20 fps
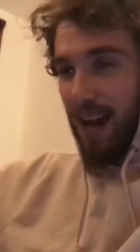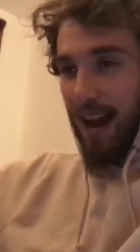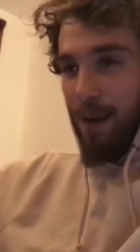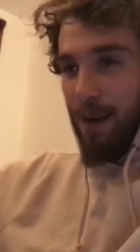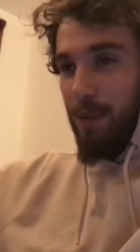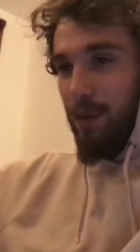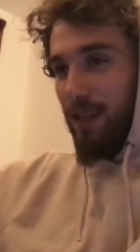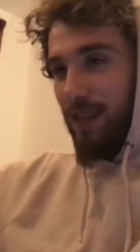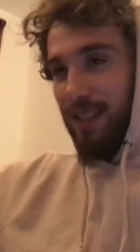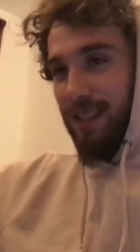
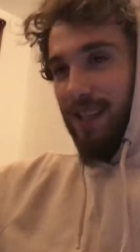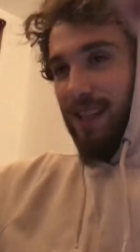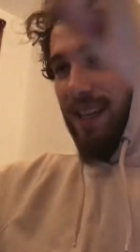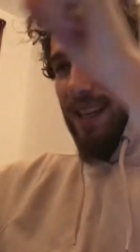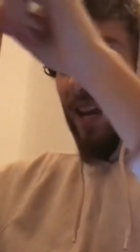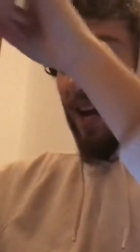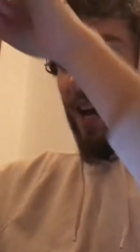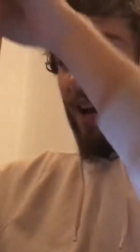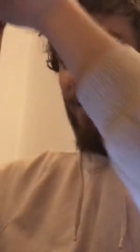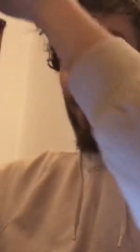down because it
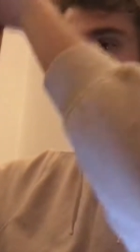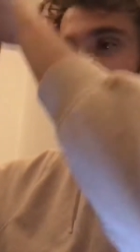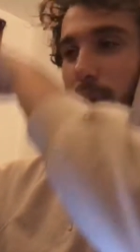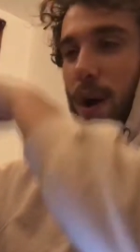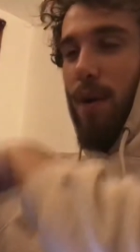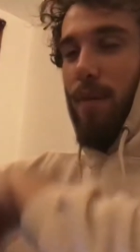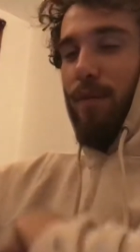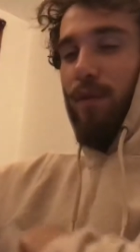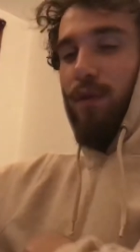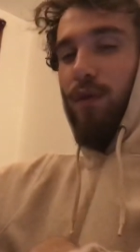could have
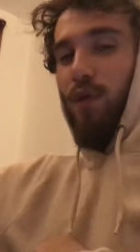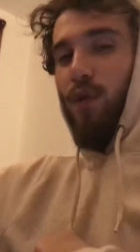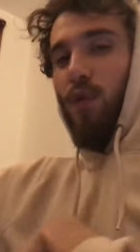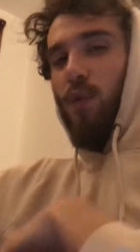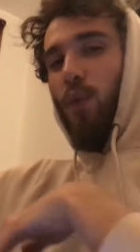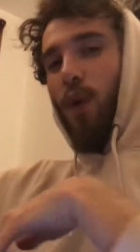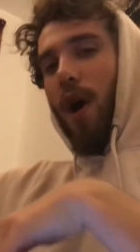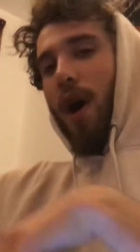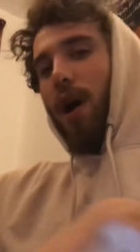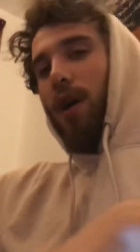bump will
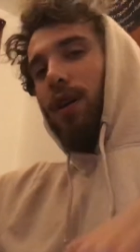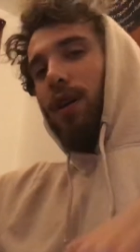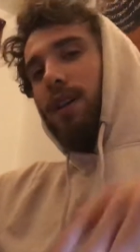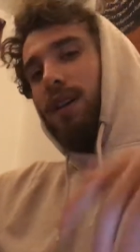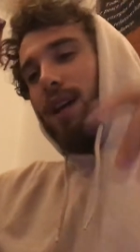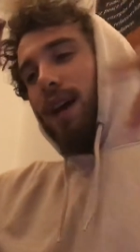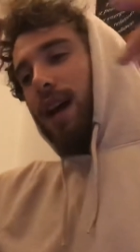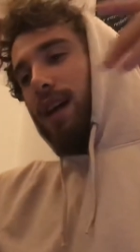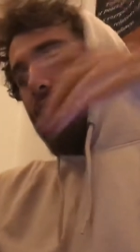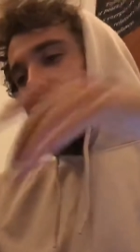walk.
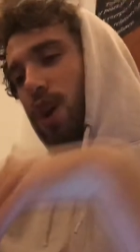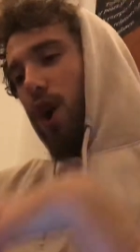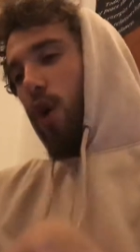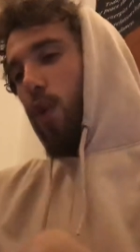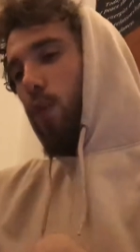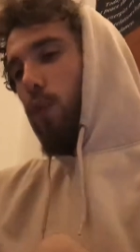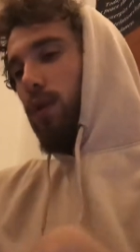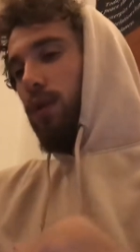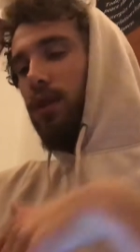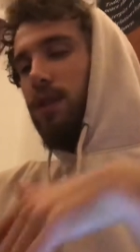You ain't
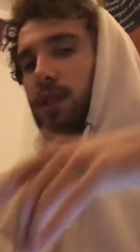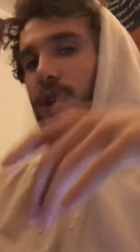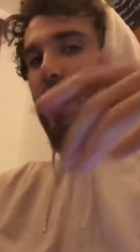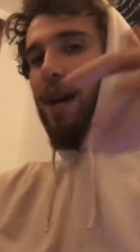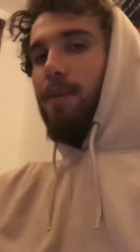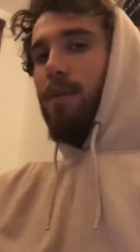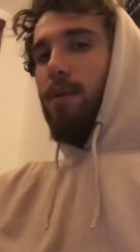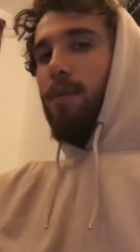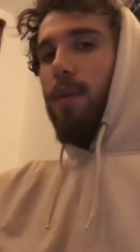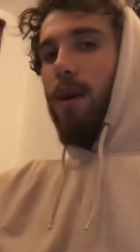know it's the
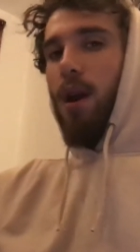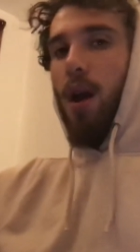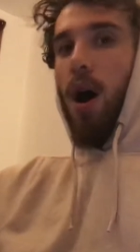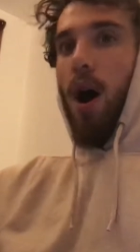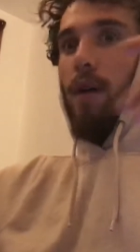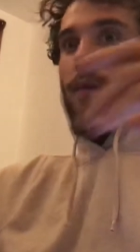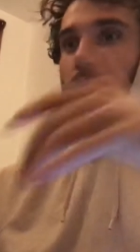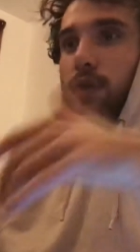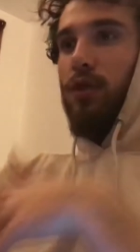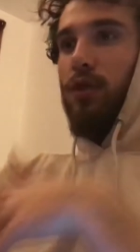same with my
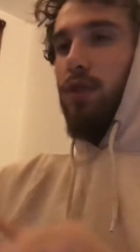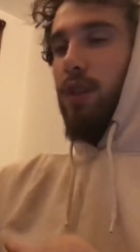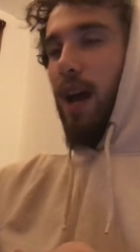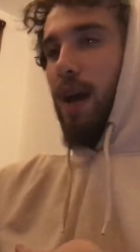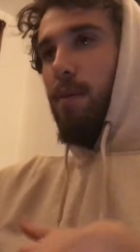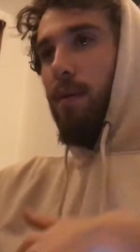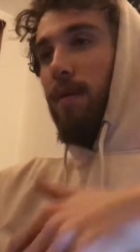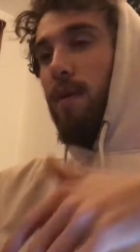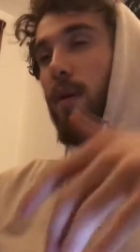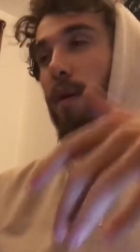life, it's the
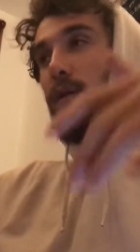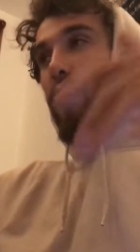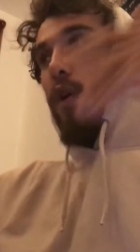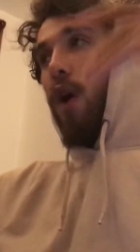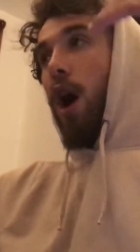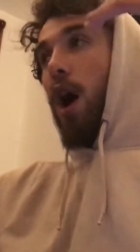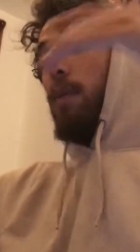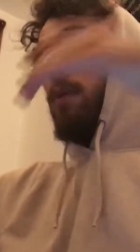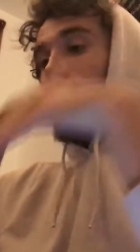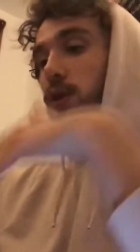same with my
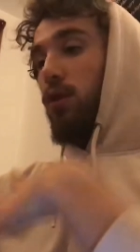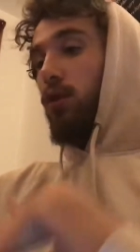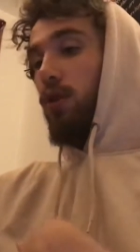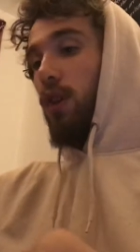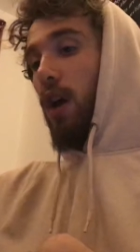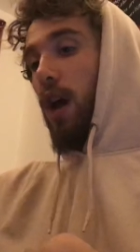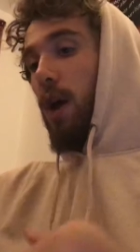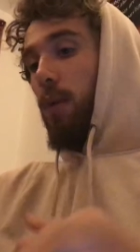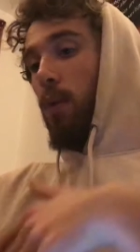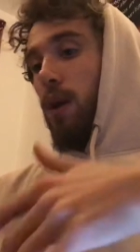vibe, it's the
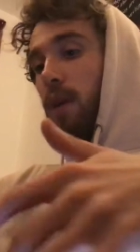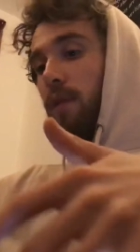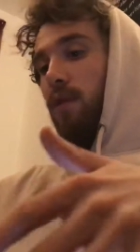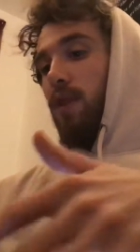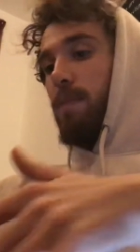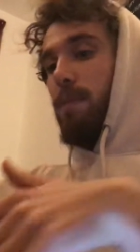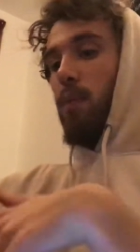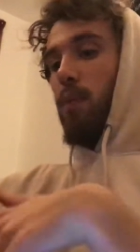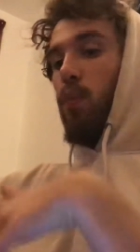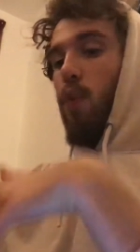same when I
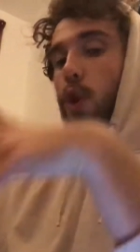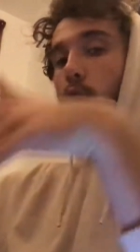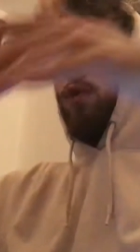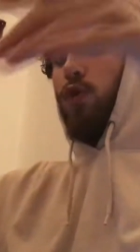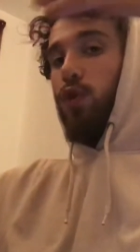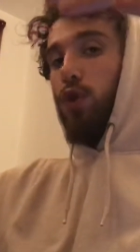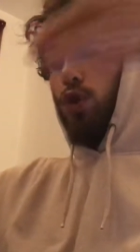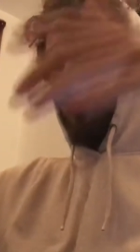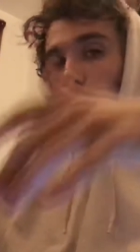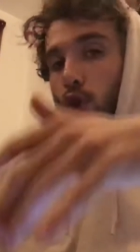flip and walk
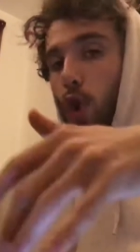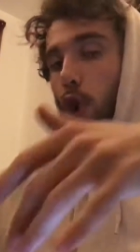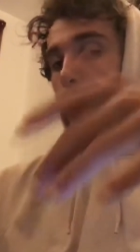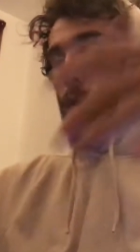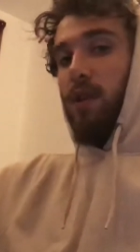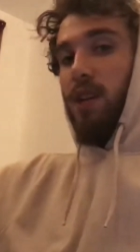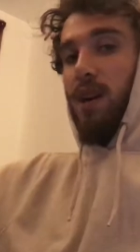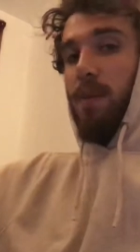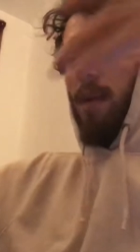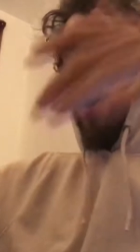through the
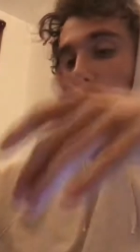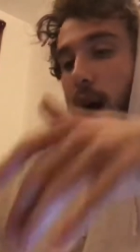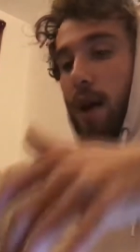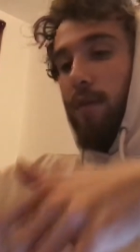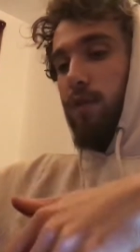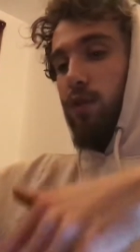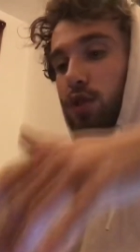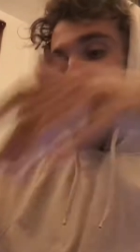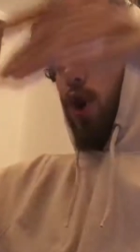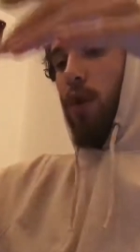storms and I'm
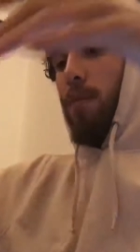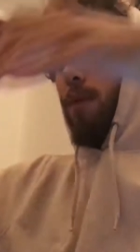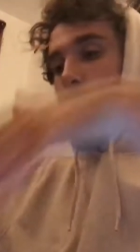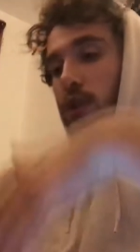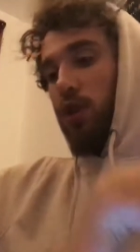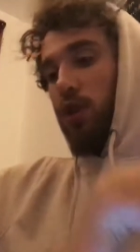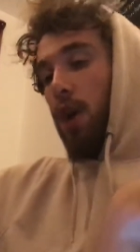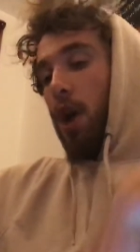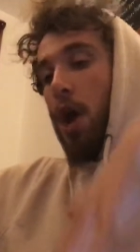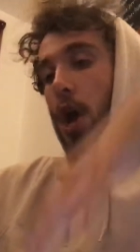having so
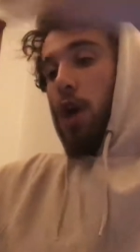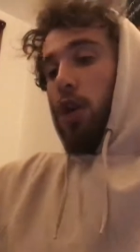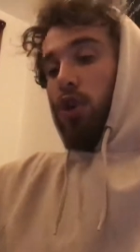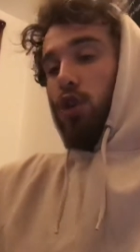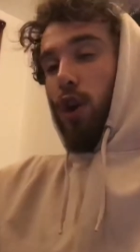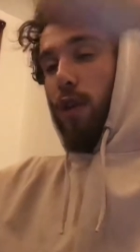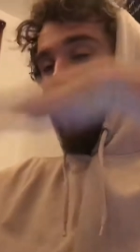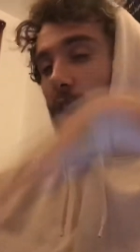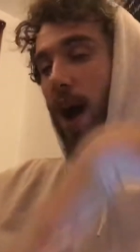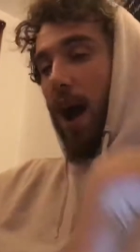much
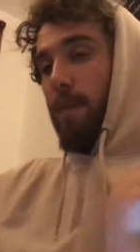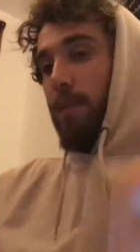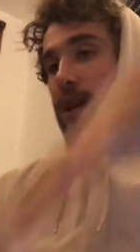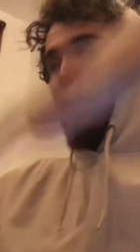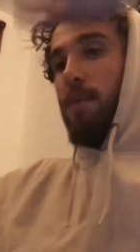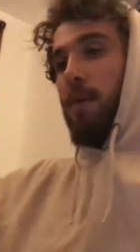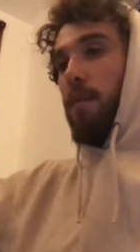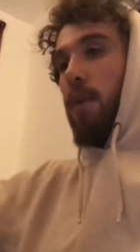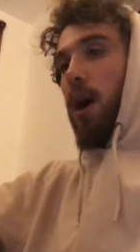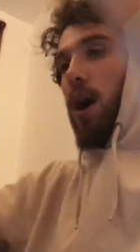stuff happen
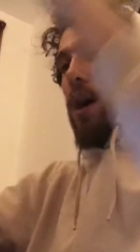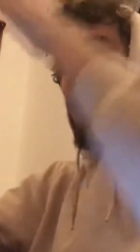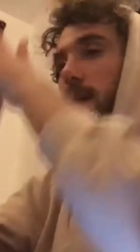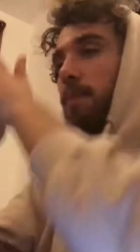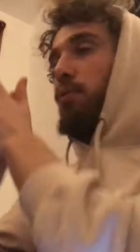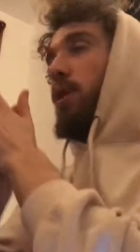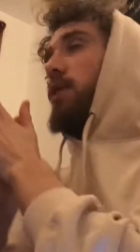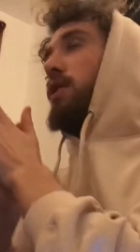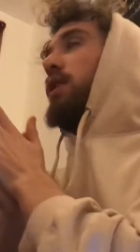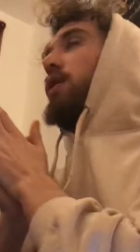in my mind.
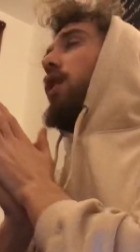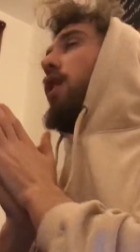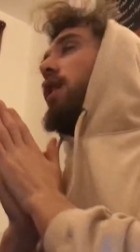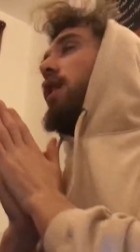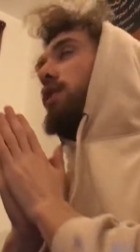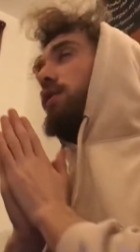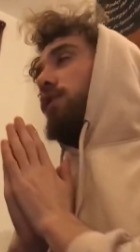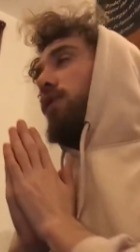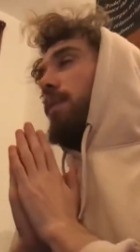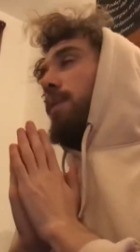I'm praising
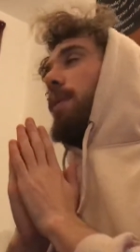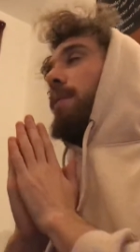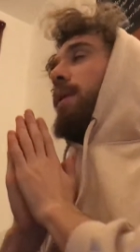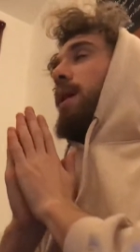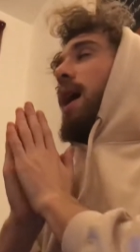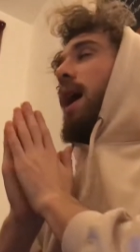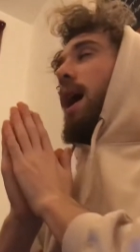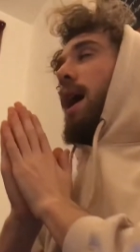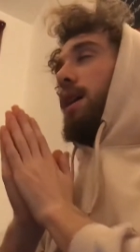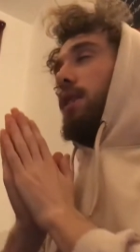God, flipping
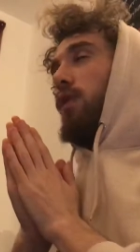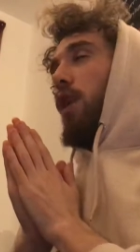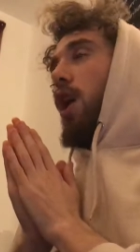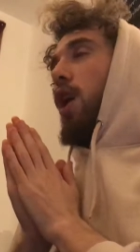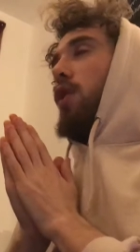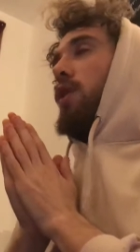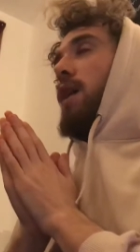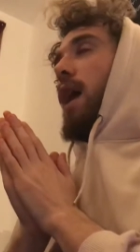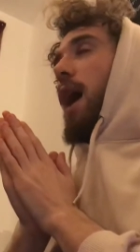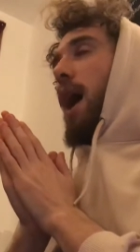and ask for
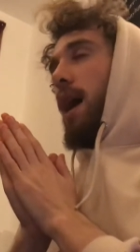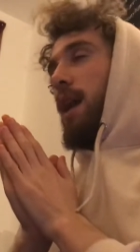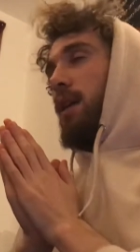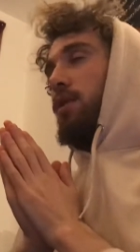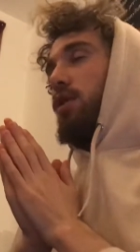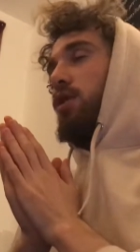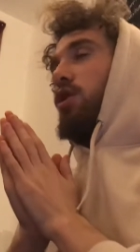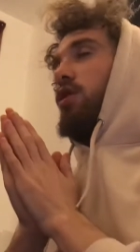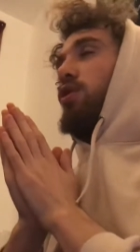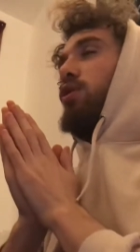all the
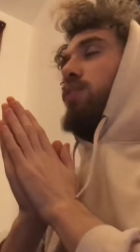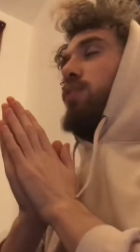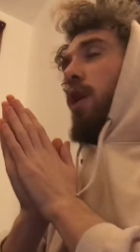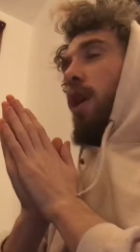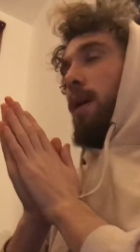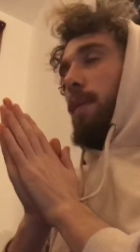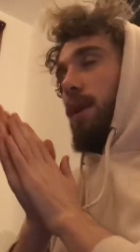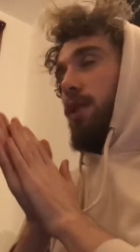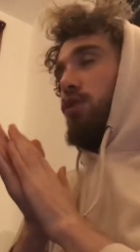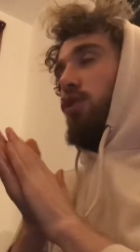energy to
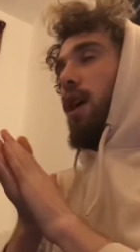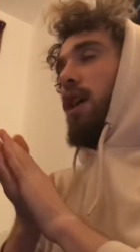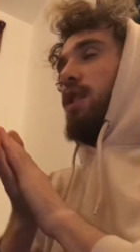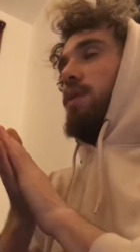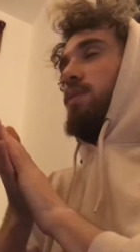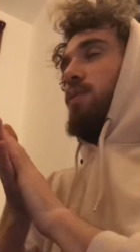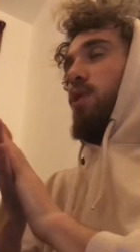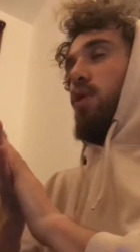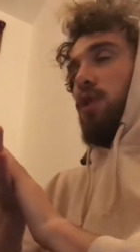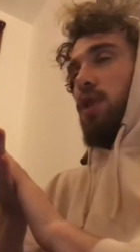try, be
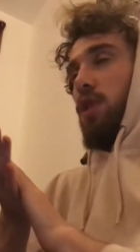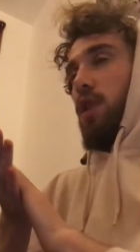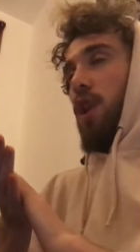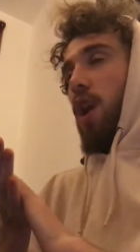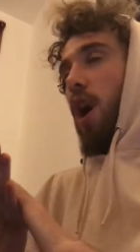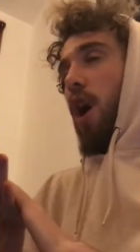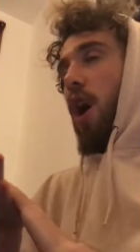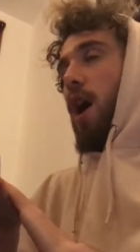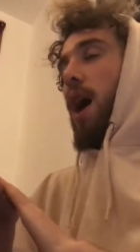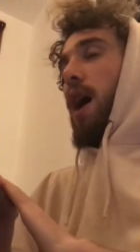transmuted to the
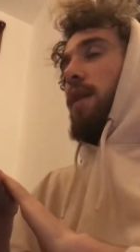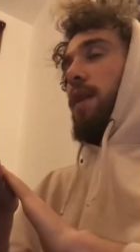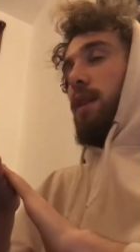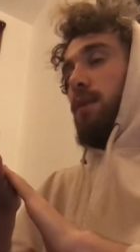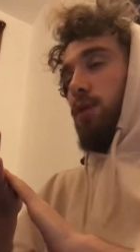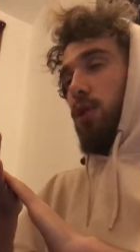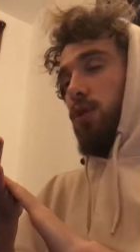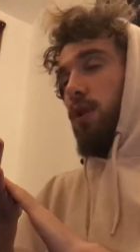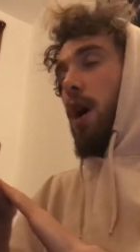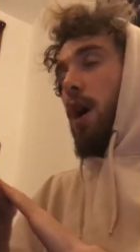light and
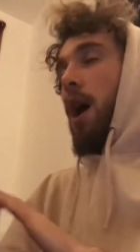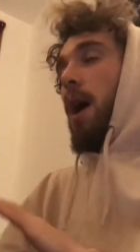then just